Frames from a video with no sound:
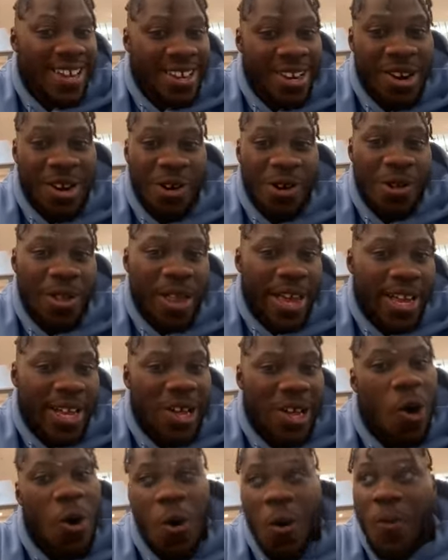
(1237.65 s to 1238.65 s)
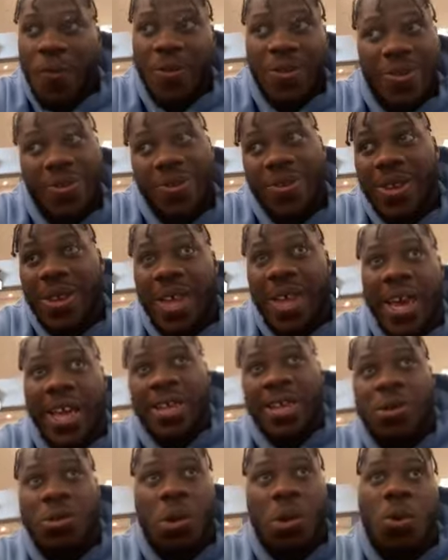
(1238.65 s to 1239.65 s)

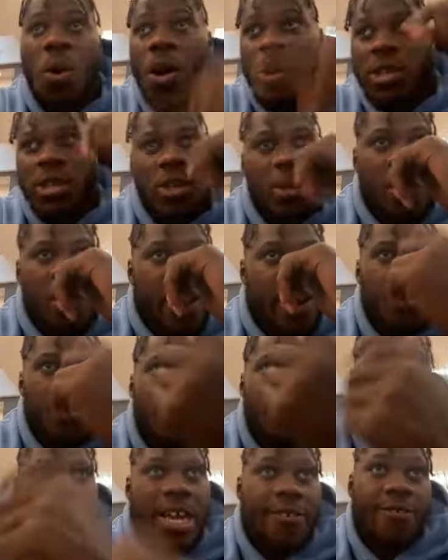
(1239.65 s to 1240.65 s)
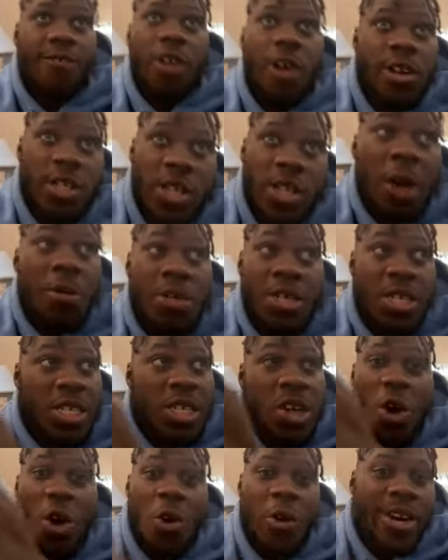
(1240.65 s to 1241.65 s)
because we walked to the park, it wasn't that far, so I would just
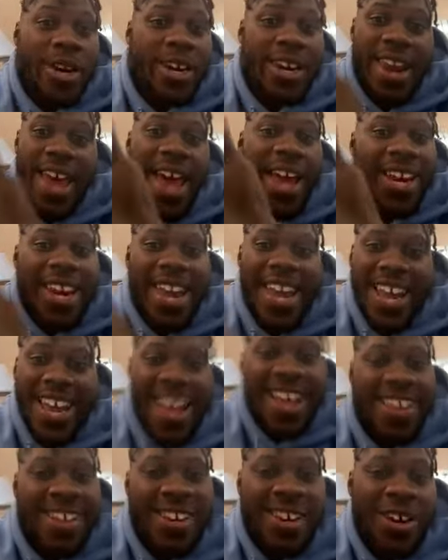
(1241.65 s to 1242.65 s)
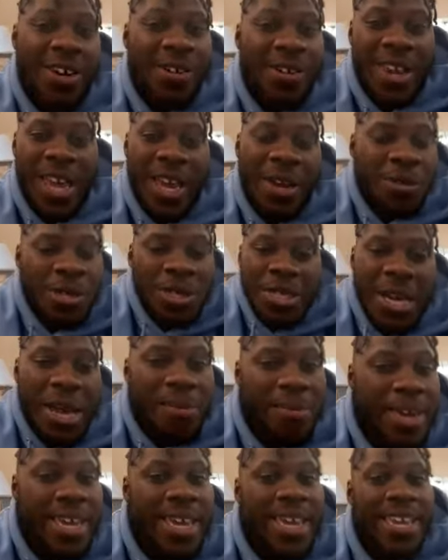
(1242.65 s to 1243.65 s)
go and act like, they would just
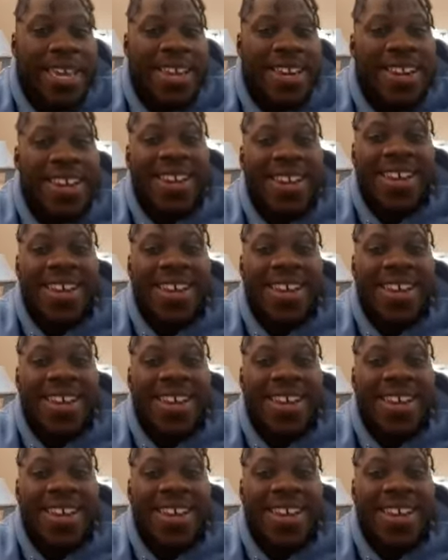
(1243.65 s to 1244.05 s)
let me in,